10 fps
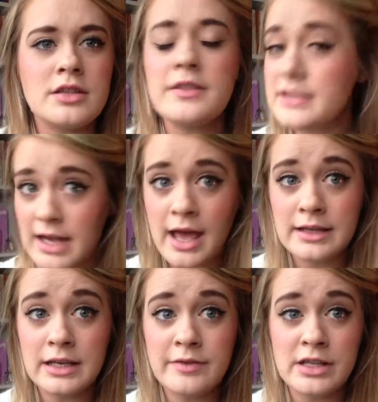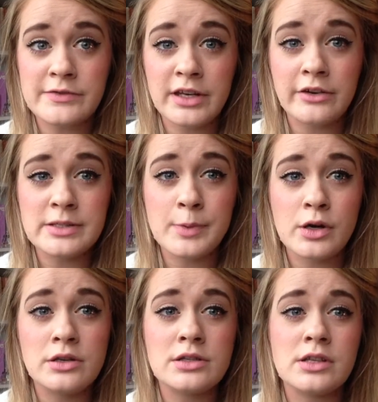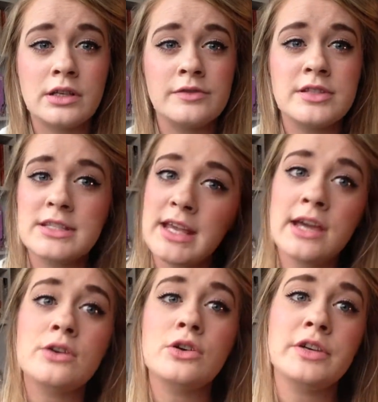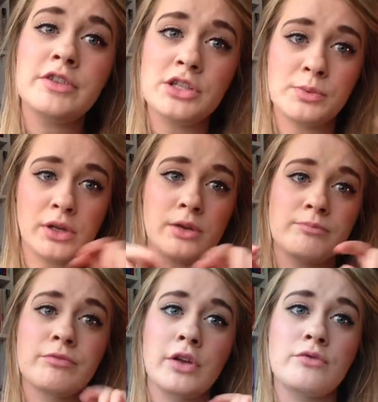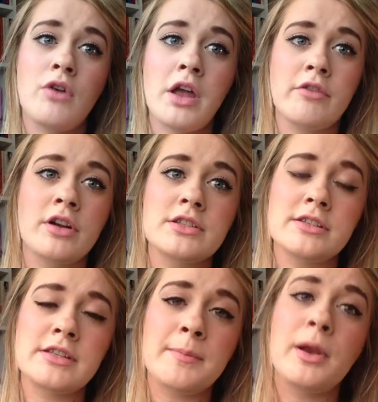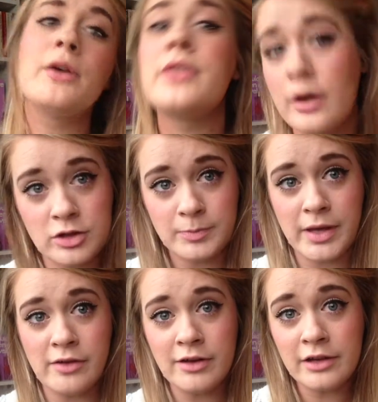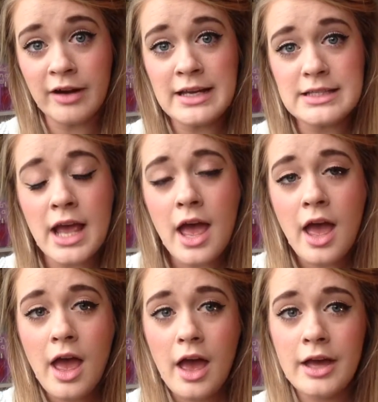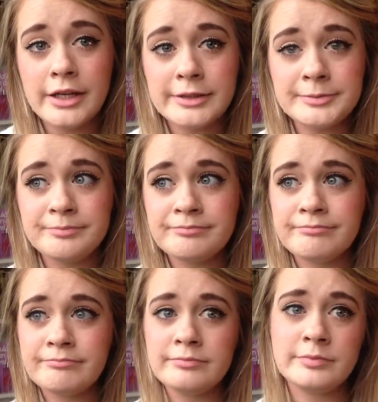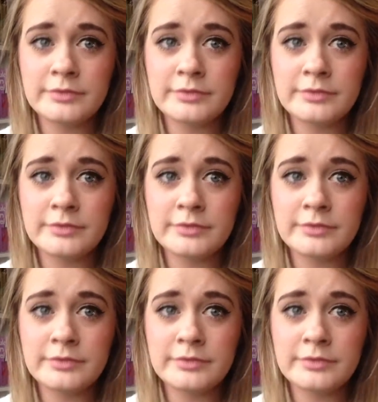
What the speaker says: this tag, leave it as a video response. I'd love to see it, or if you just want to kind of write your answers down below, that would be really great. Yeah,